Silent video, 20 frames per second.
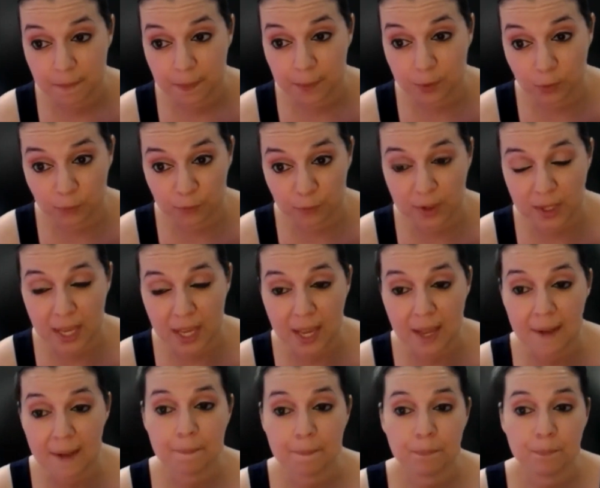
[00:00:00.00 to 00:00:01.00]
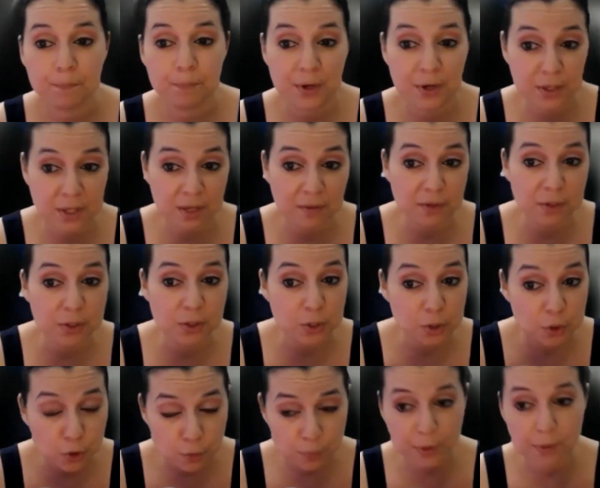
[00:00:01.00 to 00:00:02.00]
Don't forget, they're giving
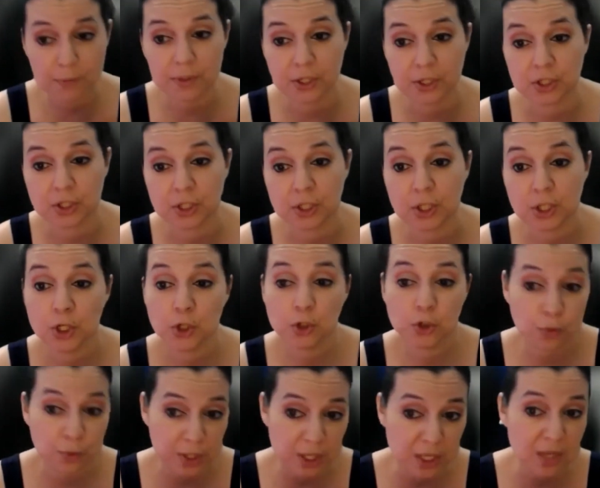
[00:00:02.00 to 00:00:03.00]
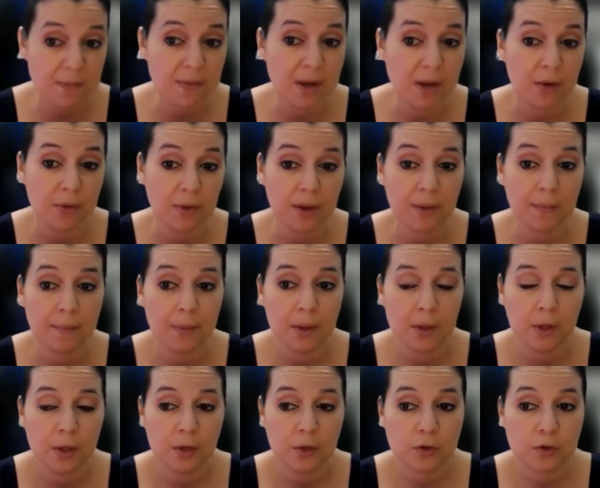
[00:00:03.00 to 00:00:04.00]
you permission to email them.
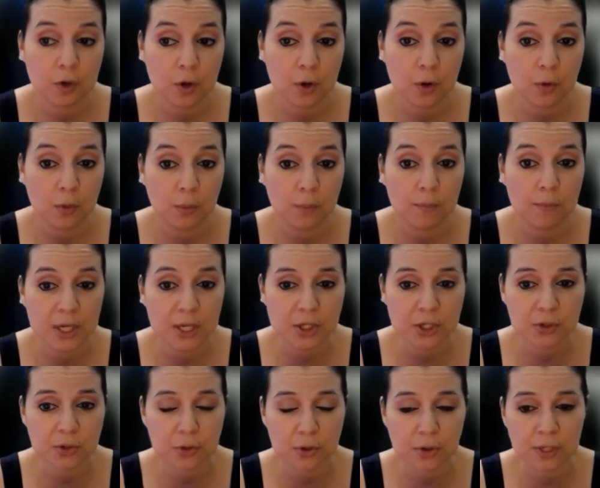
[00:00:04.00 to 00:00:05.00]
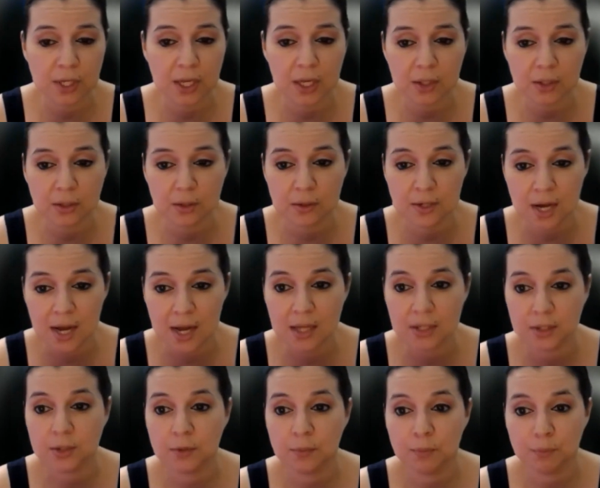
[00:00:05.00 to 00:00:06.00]
So make sure that you're
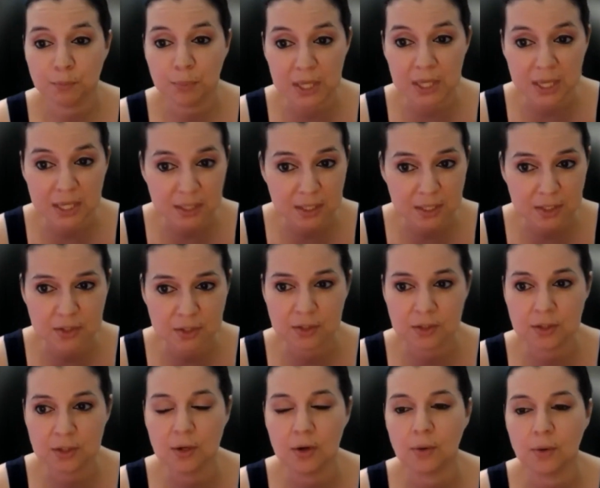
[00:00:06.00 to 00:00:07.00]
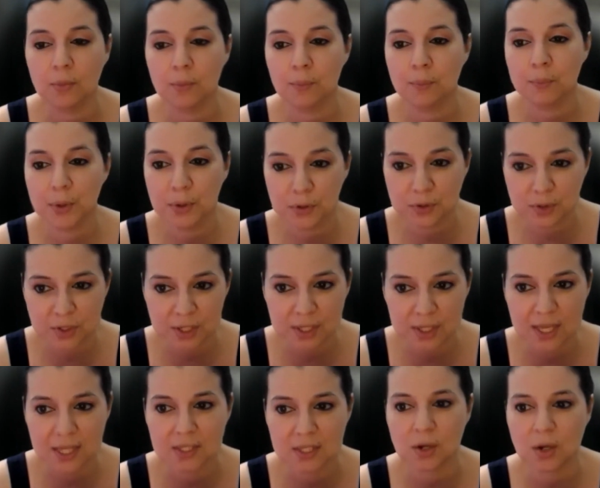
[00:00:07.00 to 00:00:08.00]
not being this, you know,
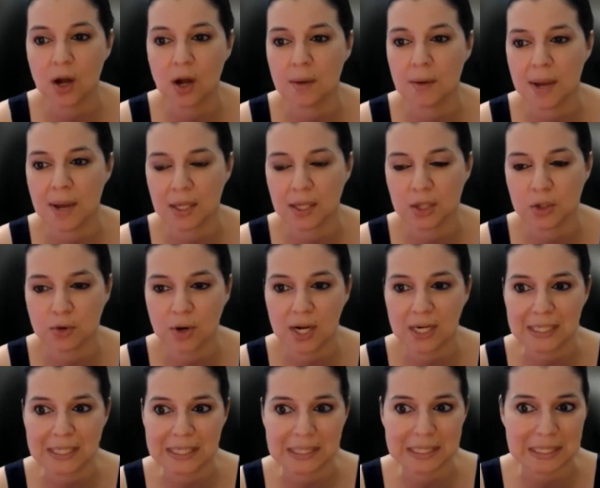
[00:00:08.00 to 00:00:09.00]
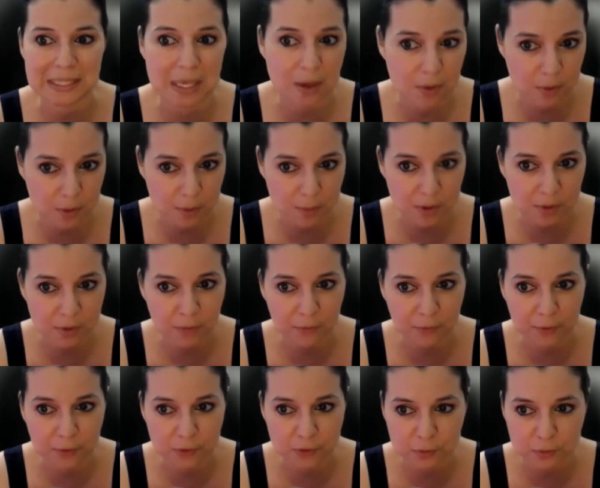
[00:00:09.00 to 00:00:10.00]
person that's automatically trying to sell them on the
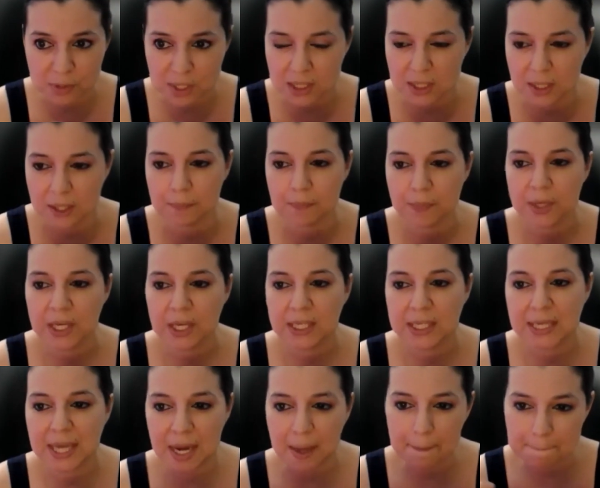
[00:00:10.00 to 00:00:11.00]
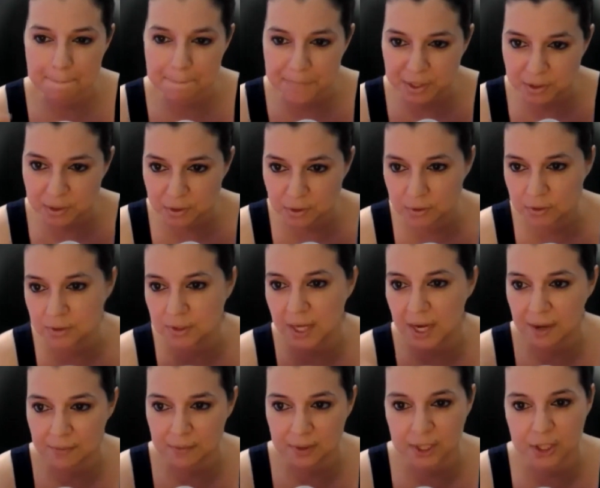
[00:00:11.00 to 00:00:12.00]
first meetup. You got to build
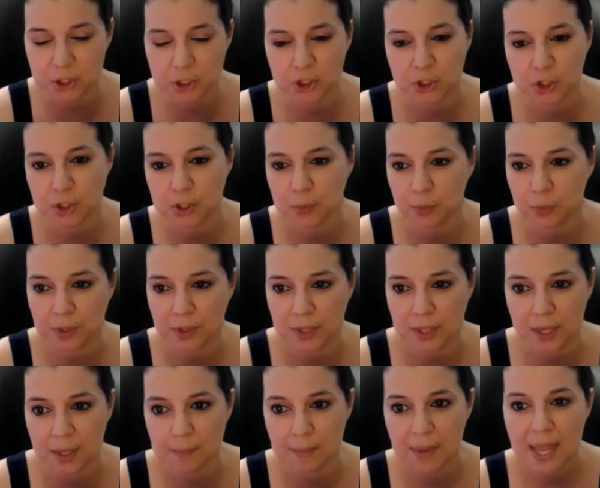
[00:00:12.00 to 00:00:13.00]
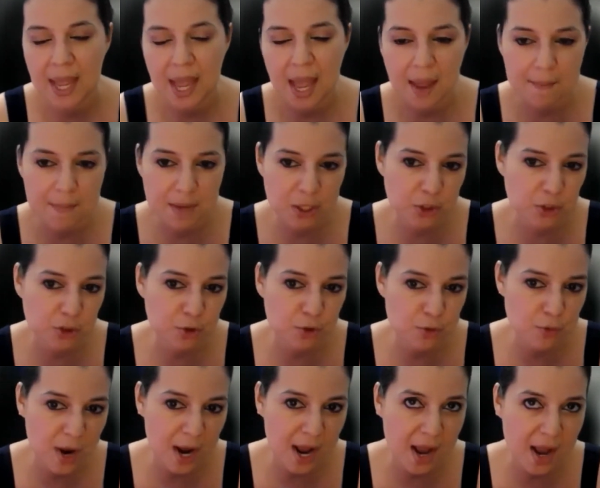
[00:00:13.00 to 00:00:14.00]
that relationship with them and make sure
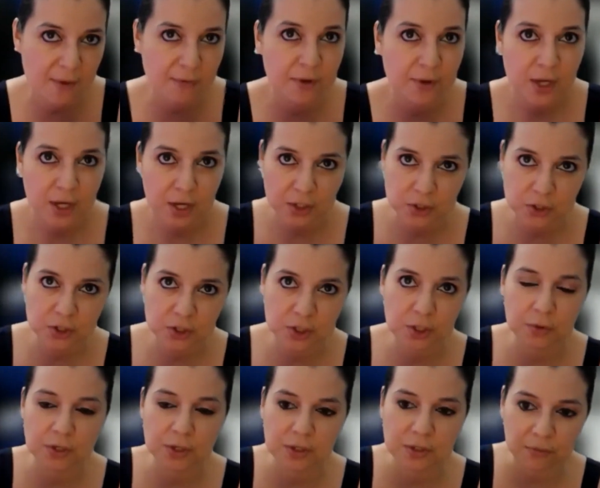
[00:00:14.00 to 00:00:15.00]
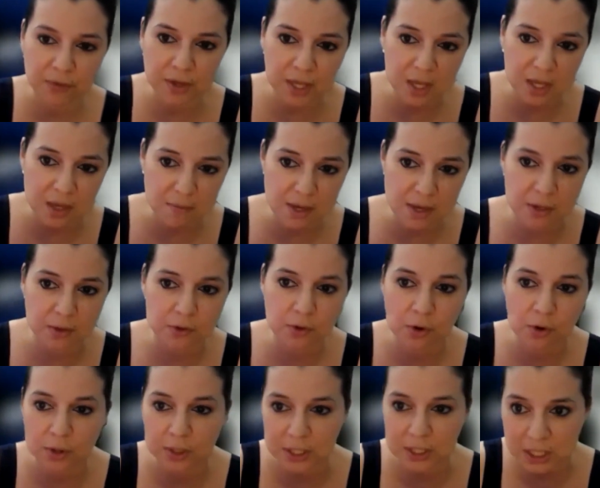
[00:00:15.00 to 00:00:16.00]
you have a series of emails
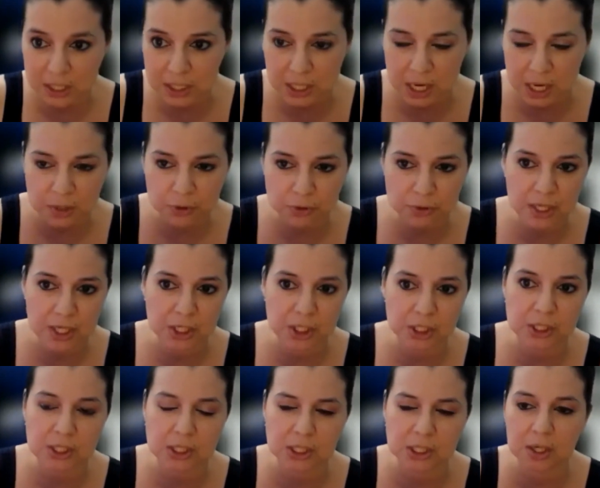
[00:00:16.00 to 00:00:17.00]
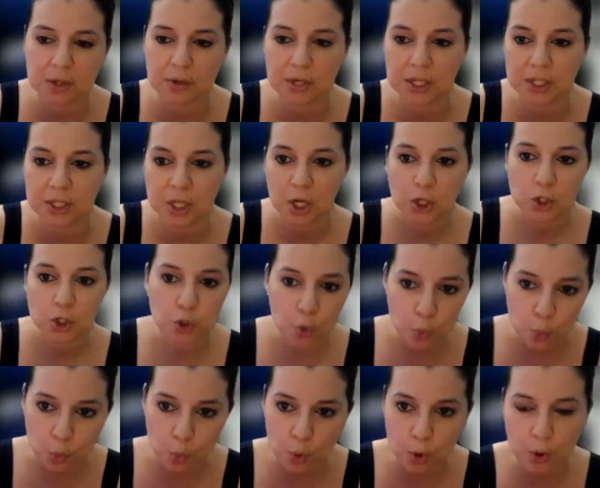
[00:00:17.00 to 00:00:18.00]
called an indoctrination series to
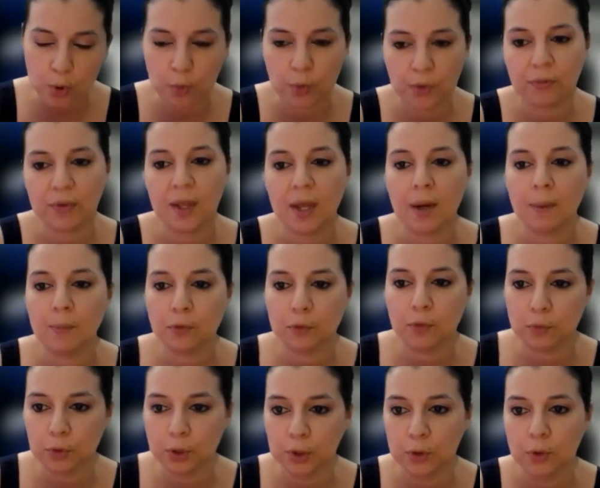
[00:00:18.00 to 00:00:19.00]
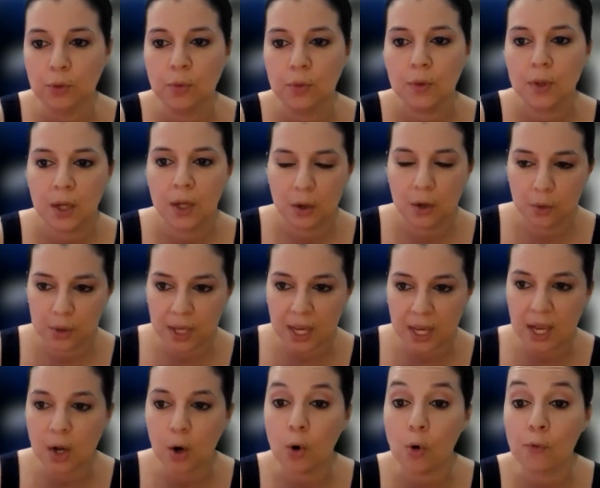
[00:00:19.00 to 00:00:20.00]
work with them through,
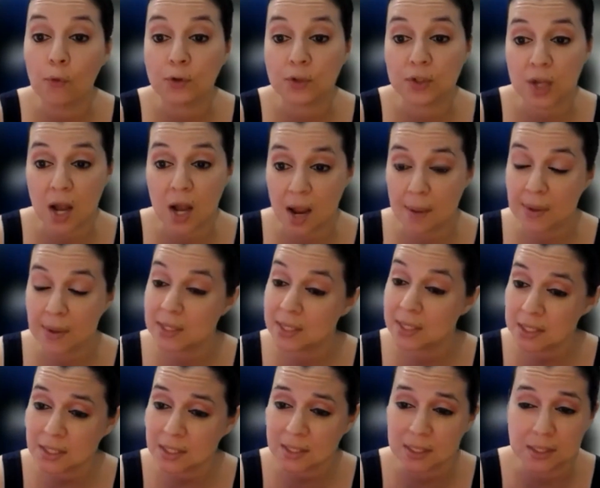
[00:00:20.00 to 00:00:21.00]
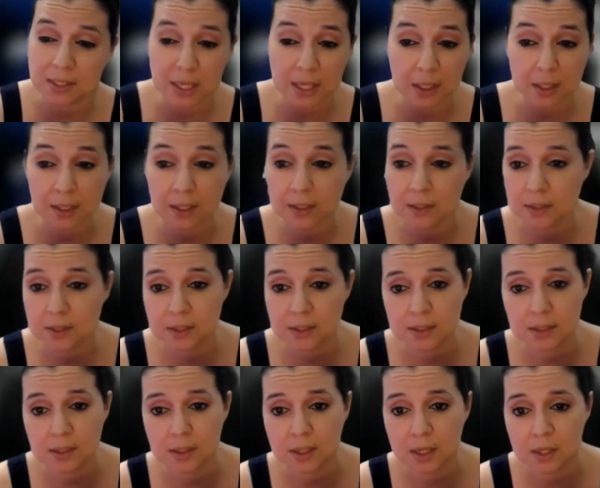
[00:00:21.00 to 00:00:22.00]
okay, over time. And this is a daily
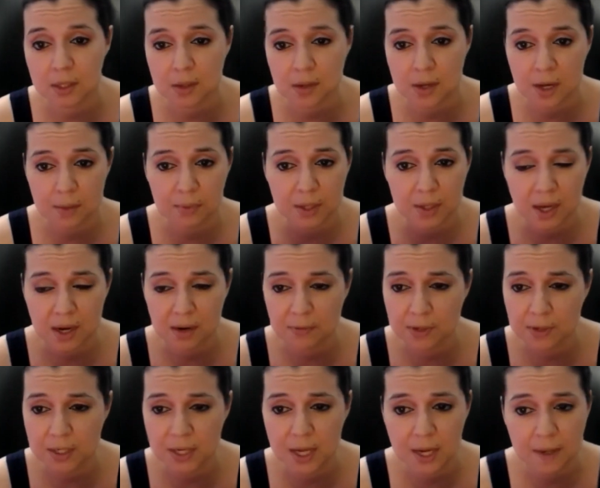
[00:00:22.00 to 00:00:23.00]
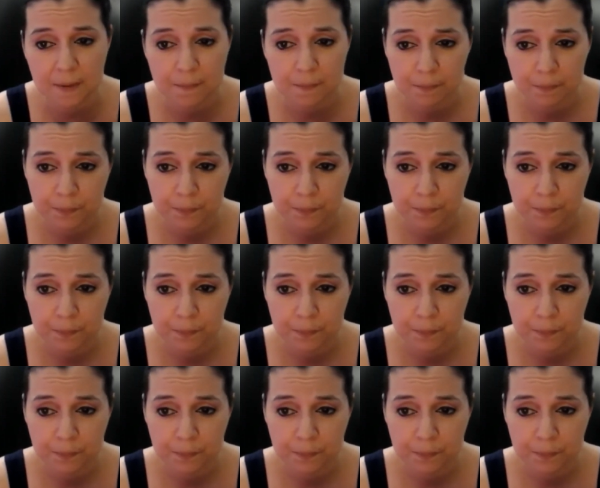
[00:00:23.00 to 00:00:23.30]
consistent thing. You got to be every day.